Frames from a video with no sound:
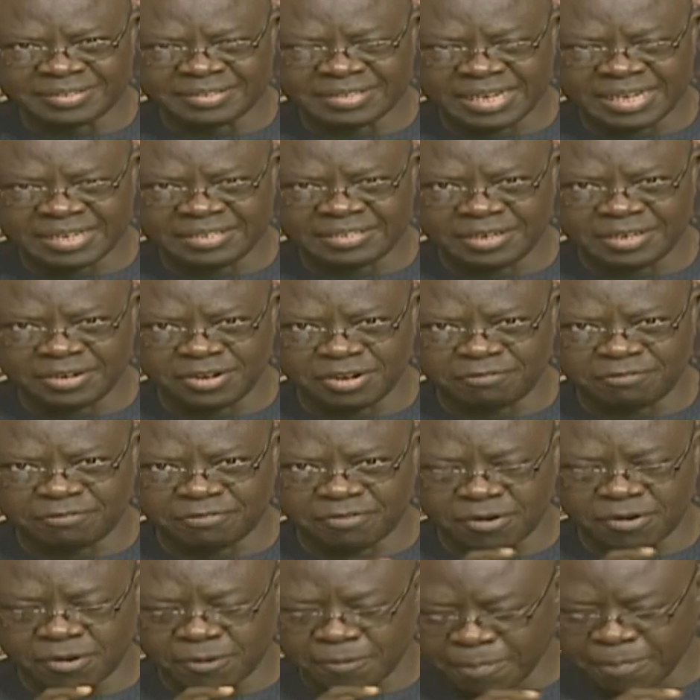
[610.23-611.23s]
thanks a lot
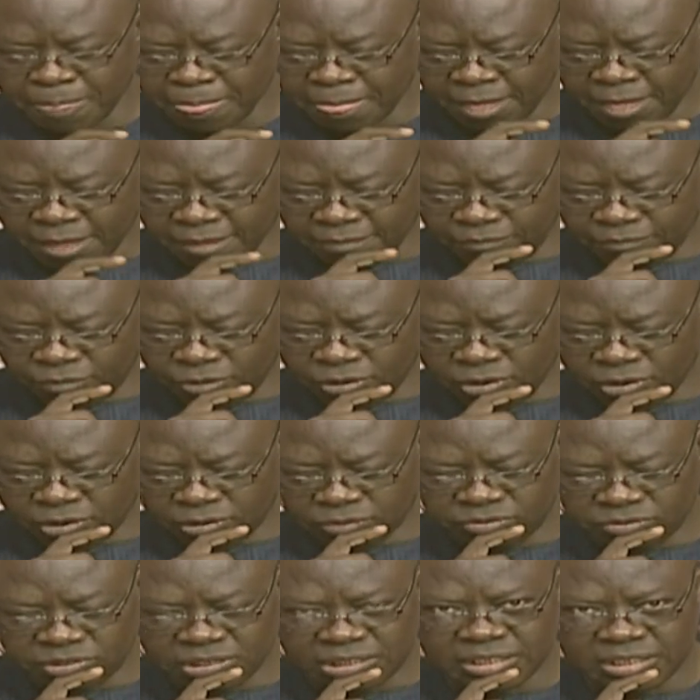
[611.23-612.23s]
for
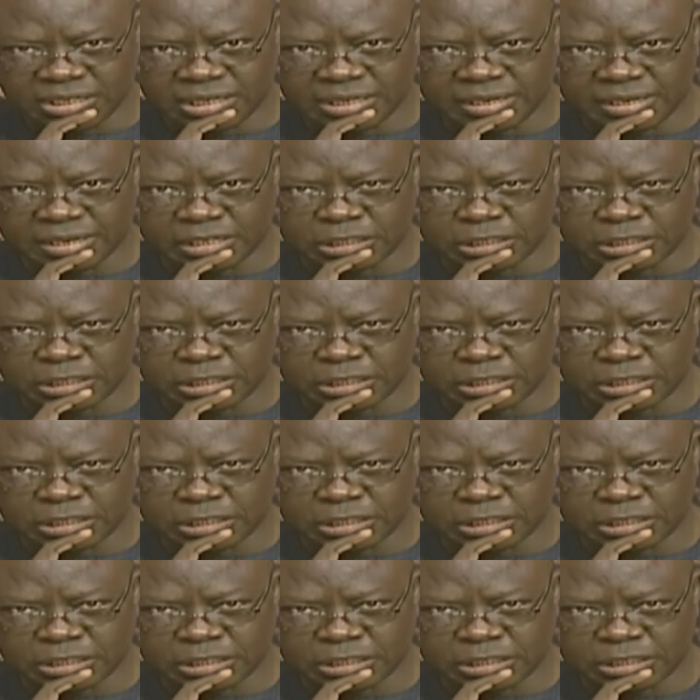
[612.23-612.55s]
your detailed